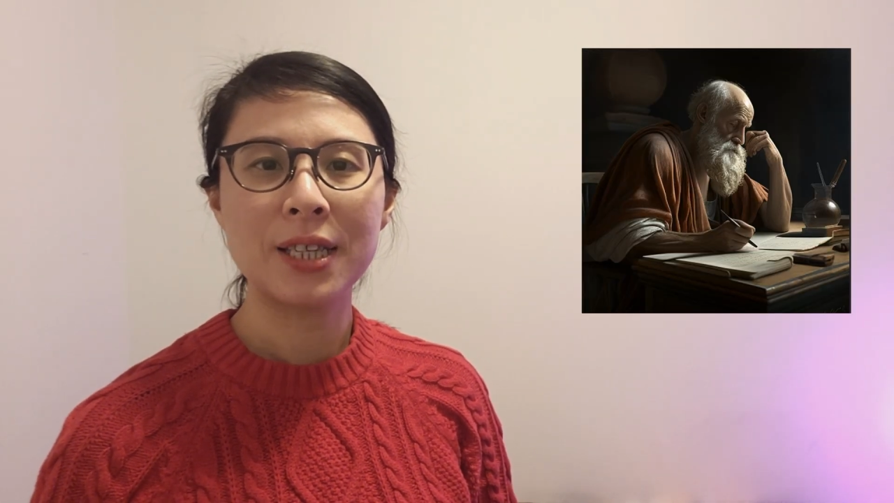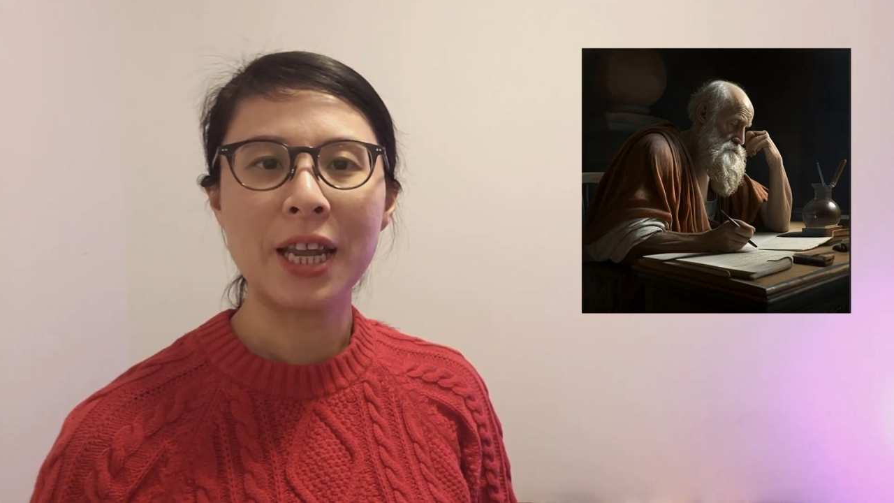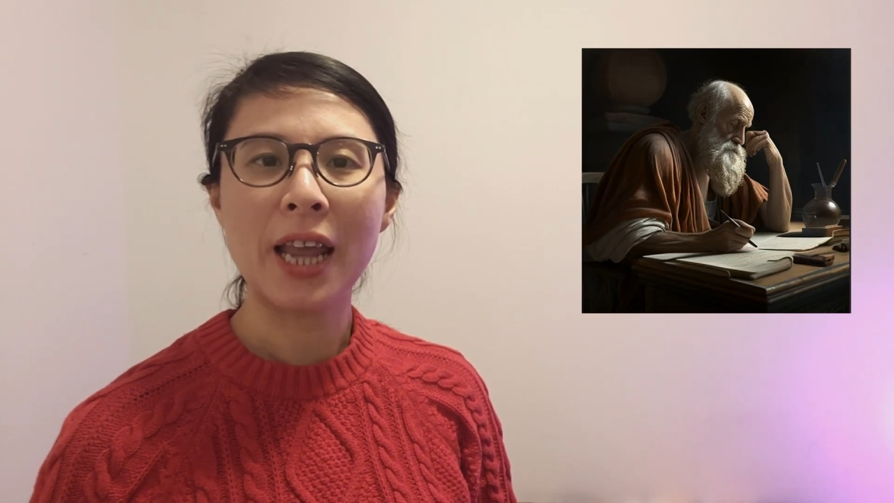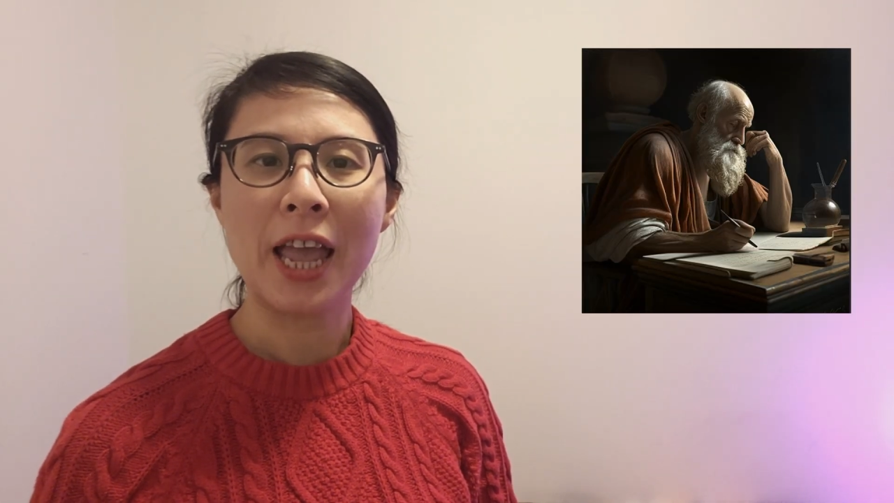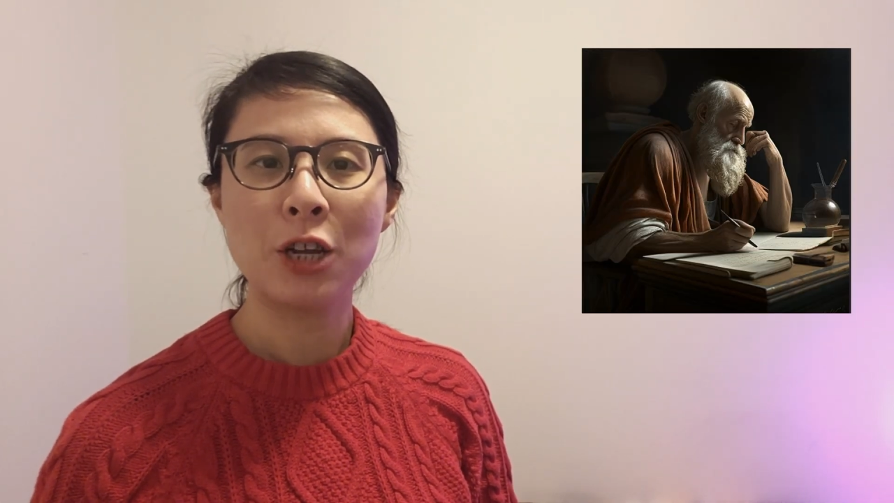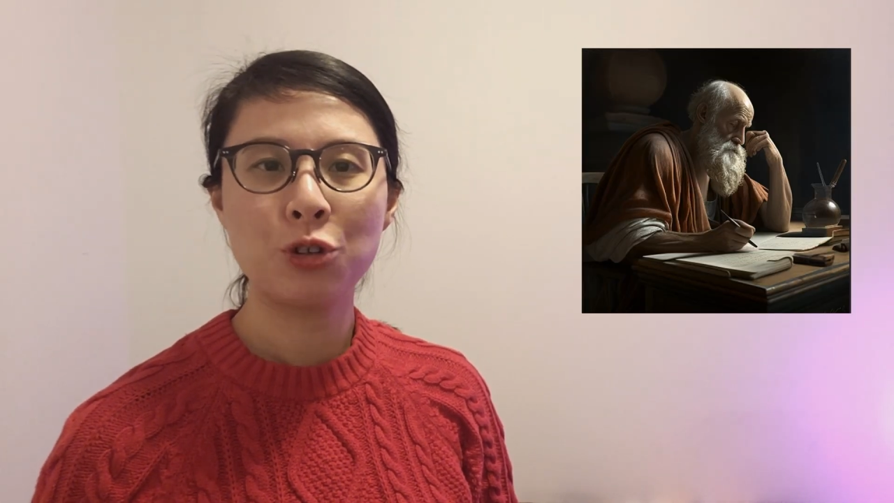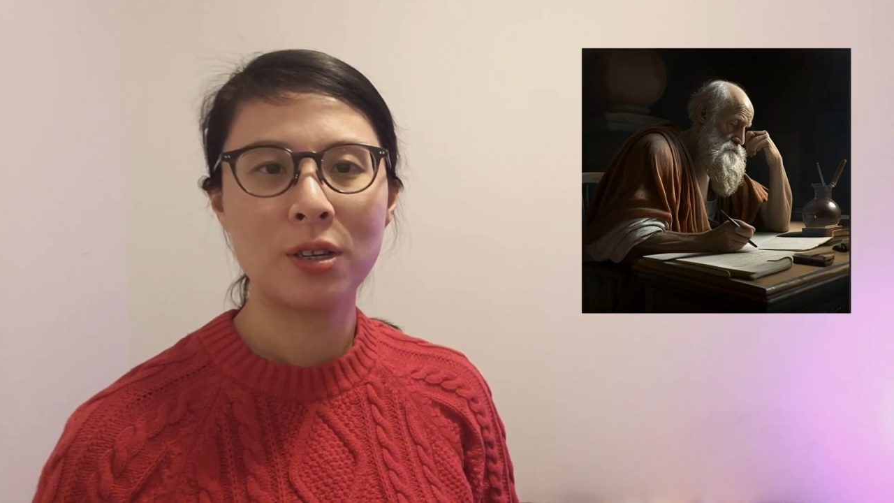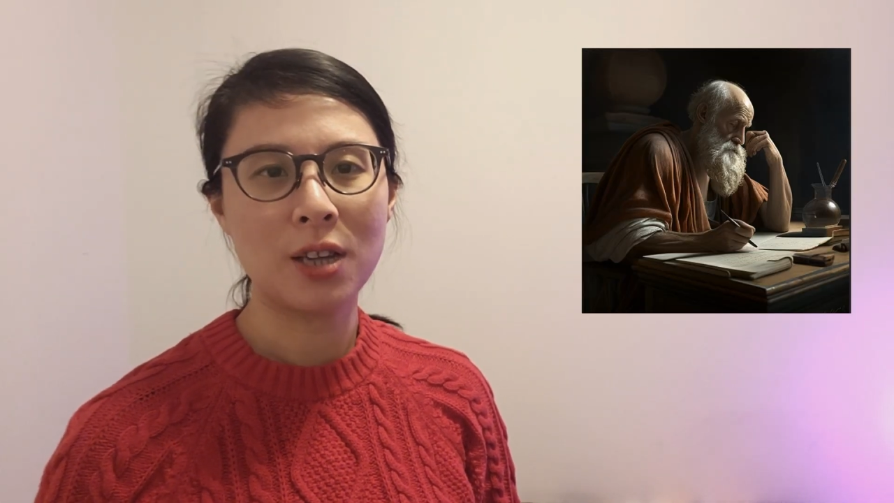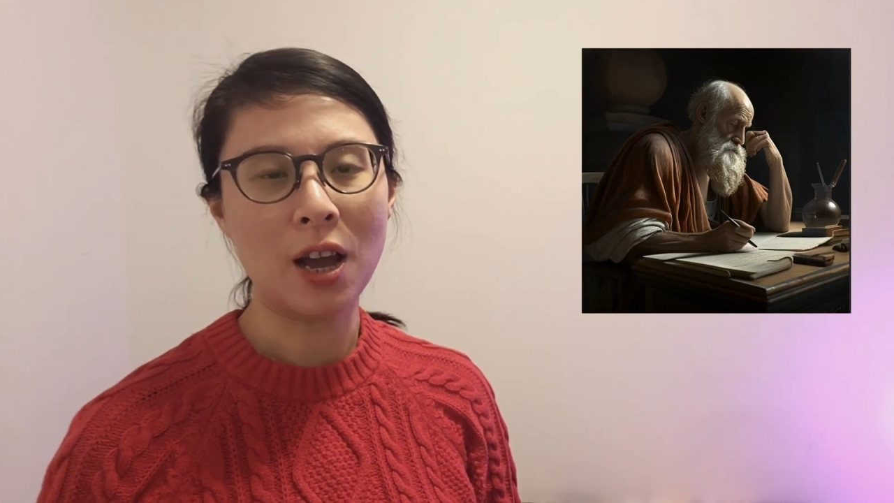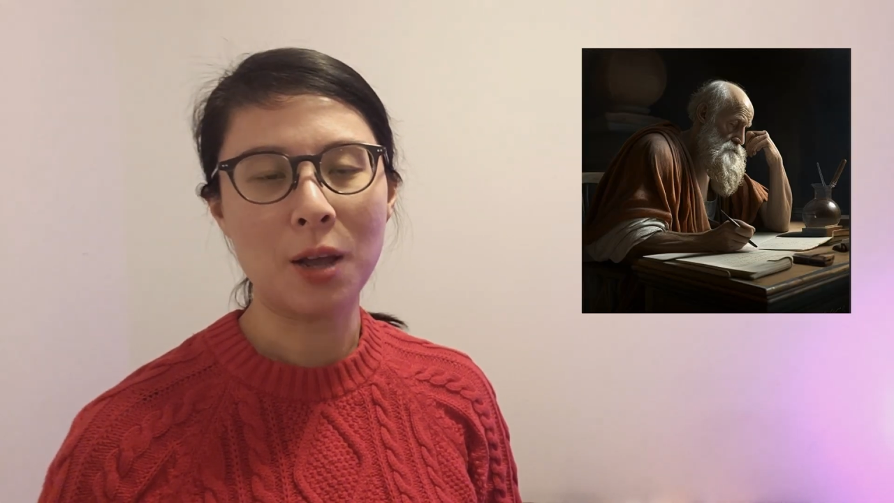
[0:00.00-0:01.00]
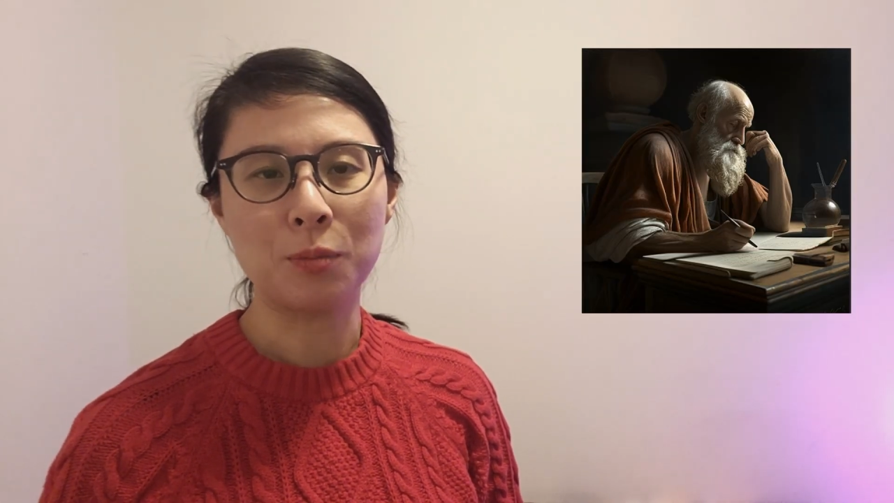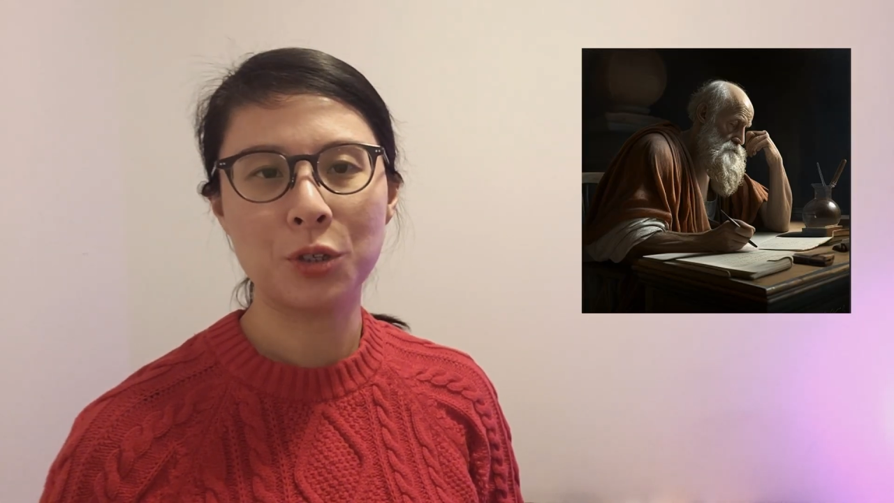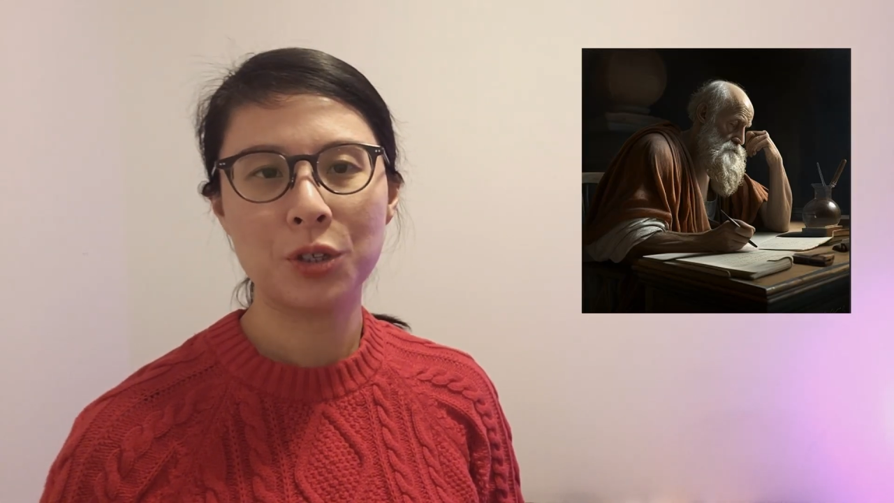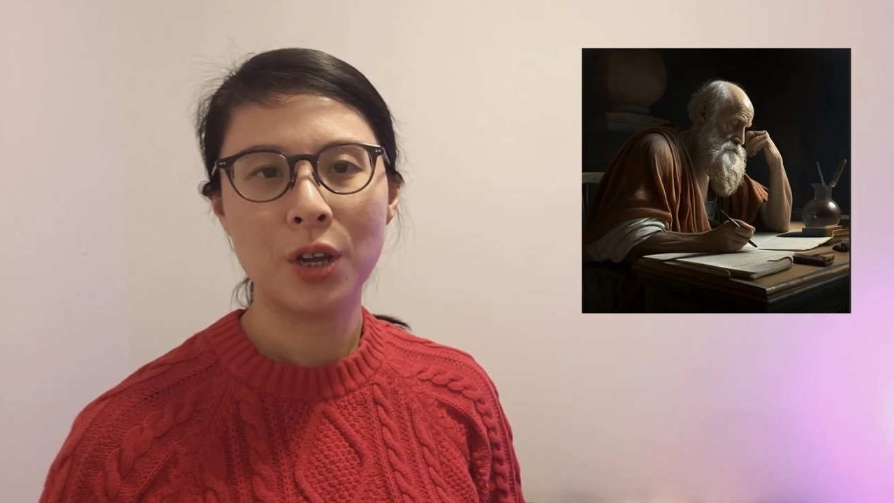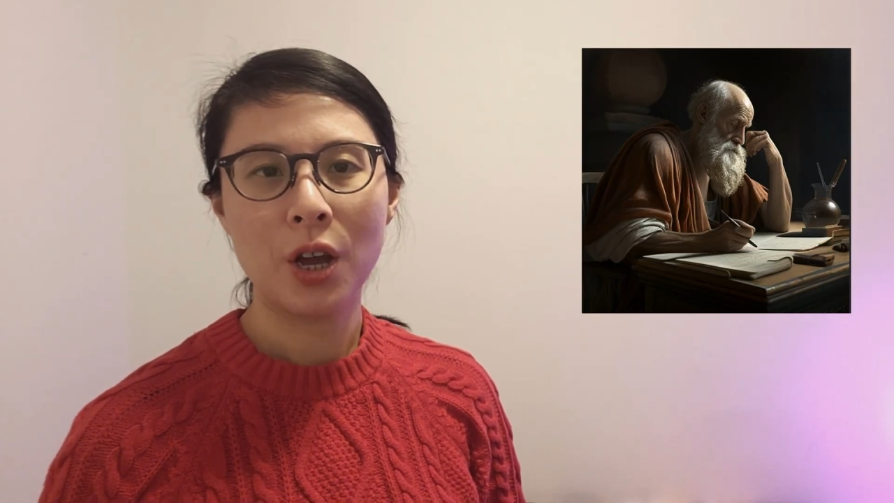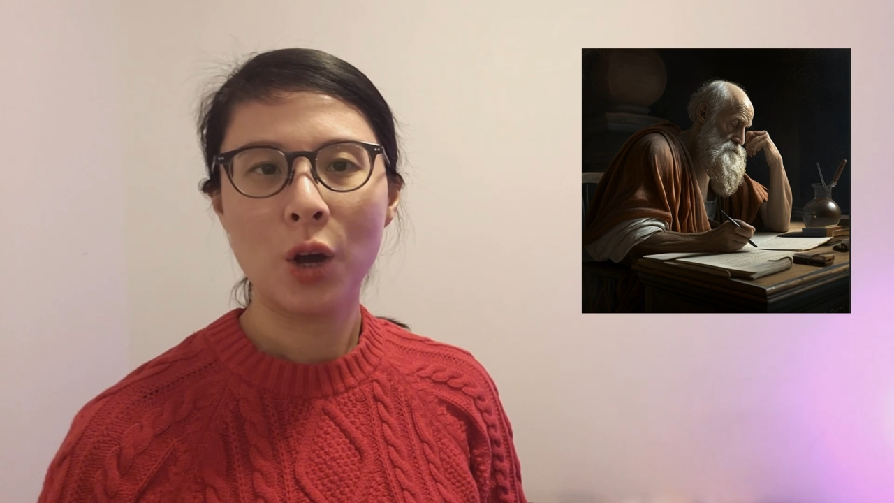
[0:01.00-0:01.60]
in ancient times,